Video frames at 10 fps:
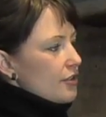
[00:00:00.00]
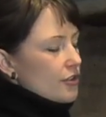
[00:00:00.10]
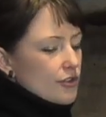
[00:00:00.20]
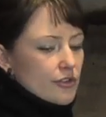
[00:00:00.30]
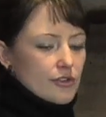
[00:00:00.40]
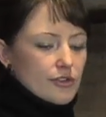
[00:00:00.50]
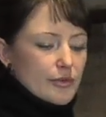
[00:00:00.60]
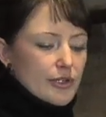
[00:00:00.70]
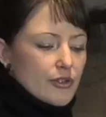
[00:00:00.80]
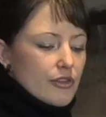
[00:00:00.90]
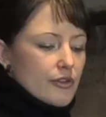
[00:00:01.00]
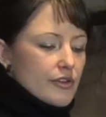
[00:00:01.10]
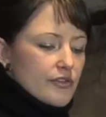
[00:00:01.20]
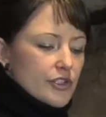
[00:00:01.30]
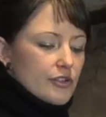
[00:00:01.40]
turn about a third
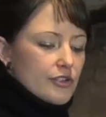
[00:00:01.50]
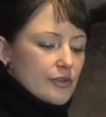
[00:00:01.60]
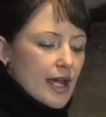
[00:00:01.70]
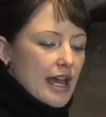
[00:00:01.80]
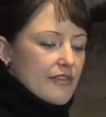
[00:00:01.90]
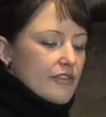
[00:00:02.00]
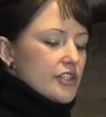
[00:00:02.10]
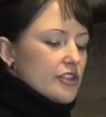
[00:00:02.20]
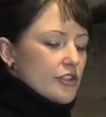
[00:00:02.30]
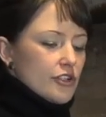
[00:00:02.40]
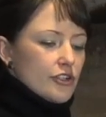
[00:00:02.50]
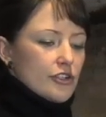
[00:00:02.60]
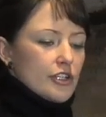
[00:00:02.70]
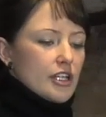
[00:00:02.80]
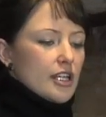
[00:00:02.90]
of a turn to a half of a
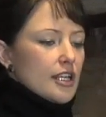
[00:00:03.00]
turn,